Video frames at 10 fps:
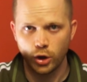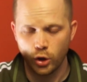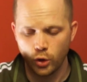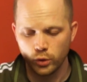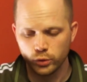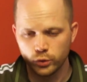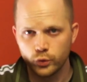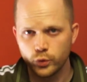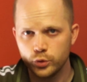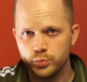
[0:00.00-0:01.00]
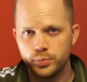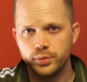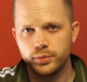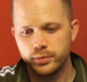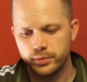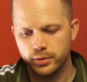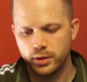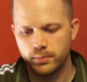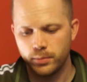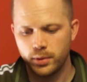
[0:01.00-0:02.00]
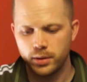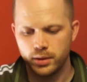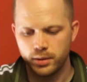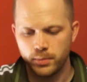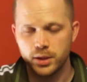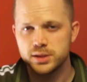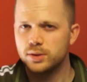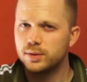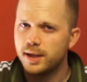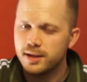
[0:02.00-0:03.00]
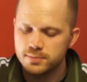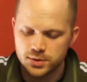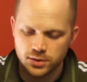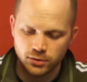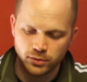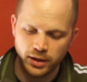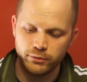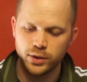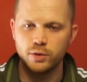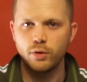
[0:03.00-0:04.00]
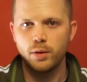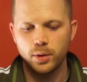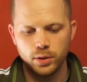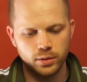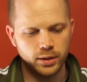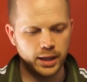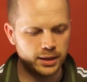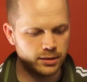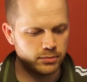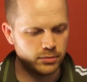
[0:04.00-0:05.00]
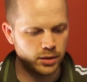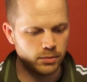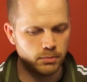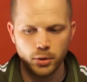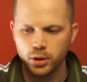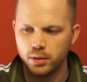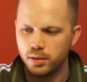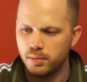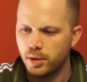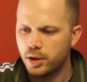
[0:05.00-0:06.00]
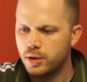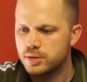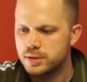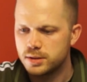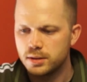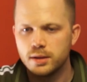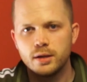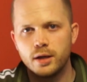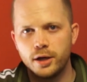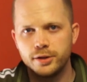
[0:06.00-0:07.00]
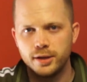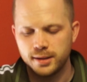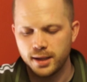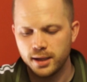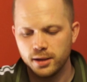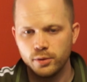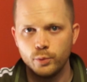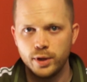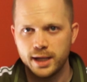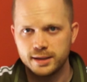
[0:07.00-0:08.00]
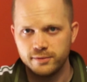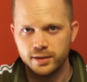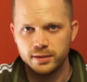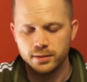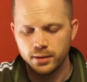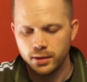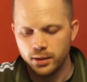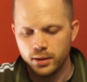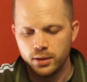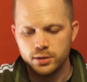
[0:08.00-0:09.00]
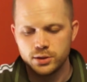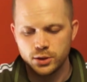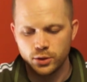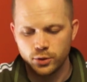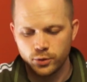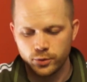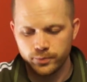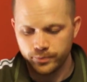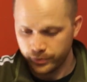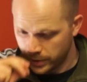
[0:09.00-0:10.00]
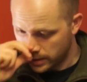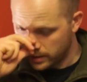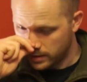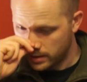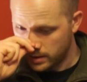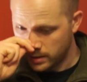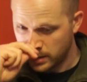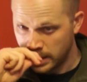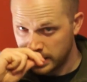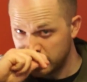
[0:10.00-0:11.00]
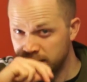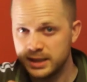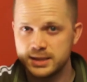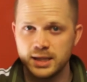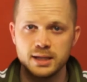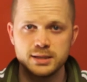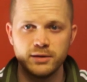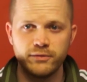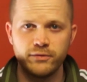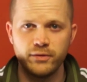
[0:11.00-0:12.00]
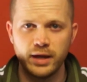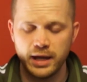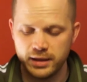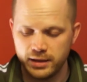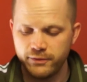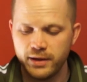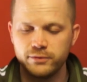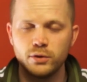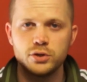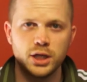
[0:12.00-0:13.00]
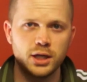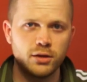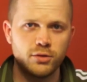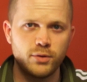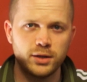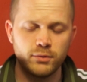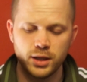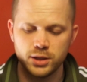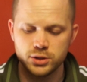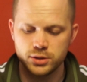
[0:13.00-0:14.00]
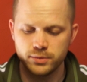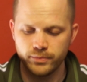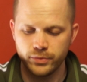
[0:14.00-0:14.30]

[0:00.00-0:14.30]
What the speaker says: whole group, the monster type, so every grubber and muckers on the tile would activate. So, and in this case, if after checking threat range,